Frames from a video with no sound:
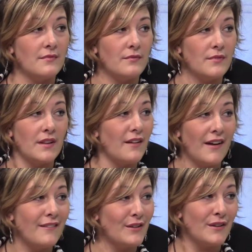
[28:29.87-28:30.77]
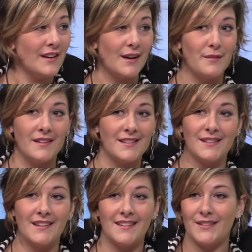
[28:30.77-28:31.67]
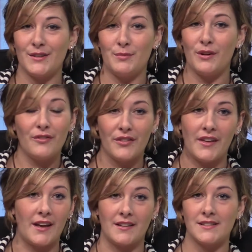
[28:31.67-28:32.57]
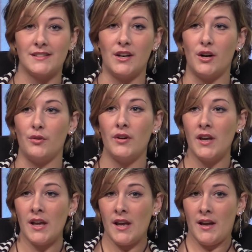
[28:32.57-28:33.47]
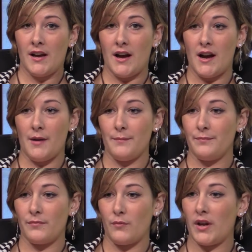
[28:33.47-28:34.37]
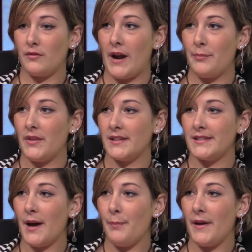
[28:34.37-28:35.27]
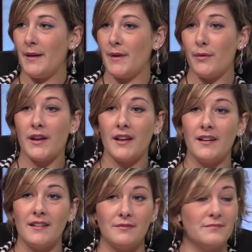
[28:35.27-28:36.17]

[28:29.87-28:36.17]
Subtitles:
we love having you here. I mean, this is a beautiful thing. So we can wrap this up, and maybe we can,